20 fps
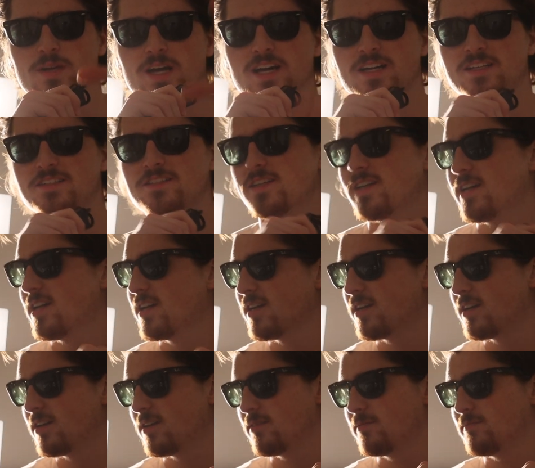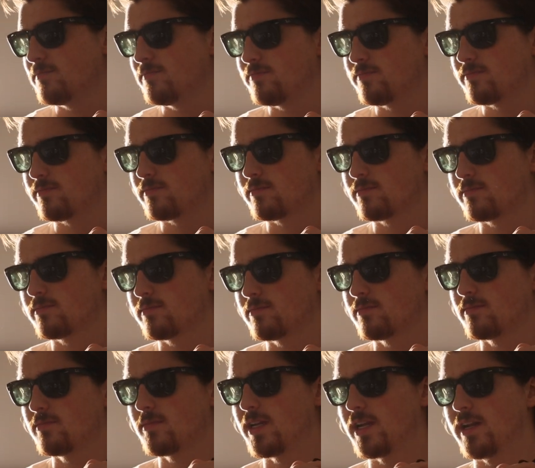guys?
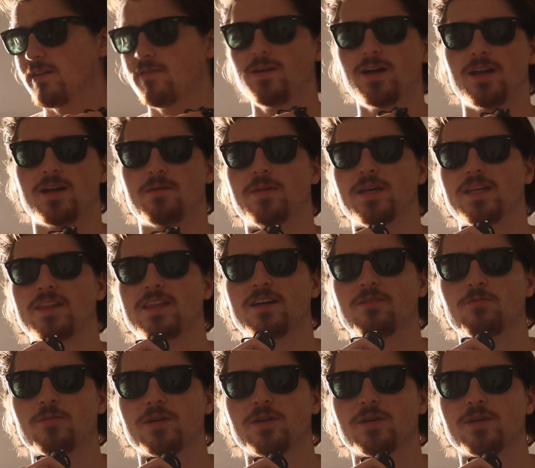All right, why did I make that